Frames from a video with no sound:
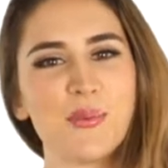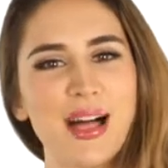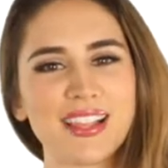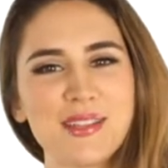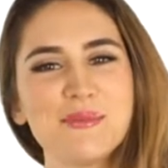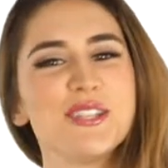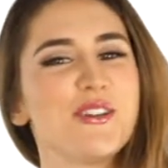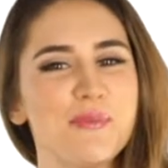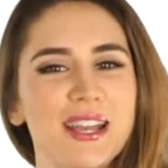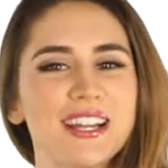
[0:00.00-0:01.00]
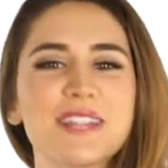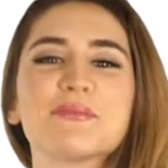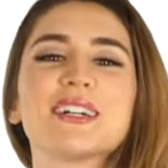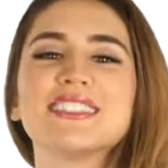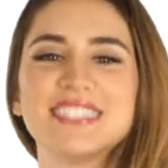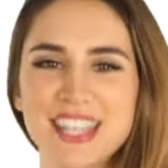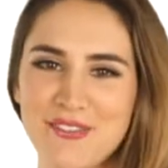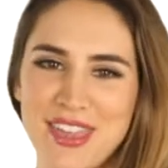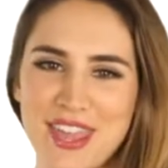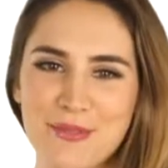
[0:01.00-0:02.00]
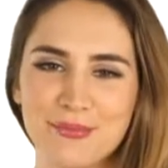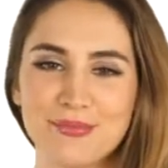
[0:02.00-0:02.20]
Welcome to American Pearl TV.